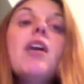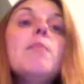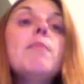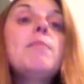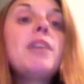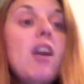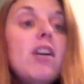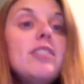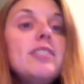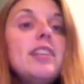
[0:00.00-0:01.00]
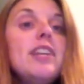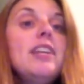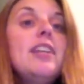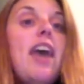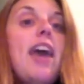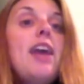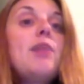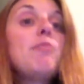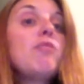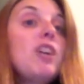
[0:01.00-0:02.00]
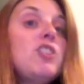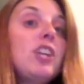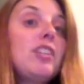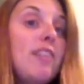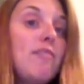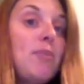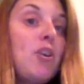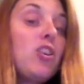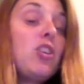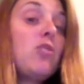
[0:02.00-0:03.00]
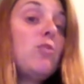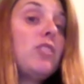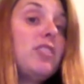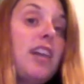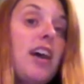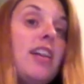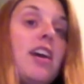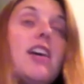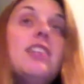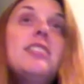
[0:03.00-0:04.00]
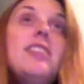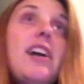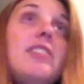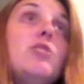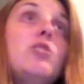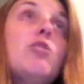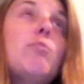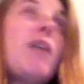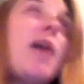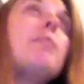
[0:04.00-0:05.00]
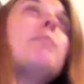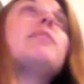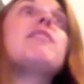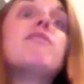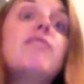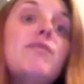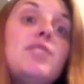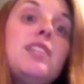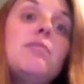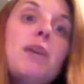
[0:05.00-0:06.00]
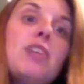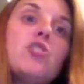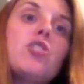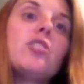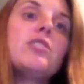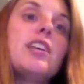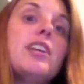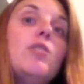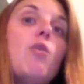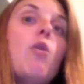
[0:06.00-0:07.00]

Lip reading: But because in a Project Life book, you could get 10 to probably 15 pictures in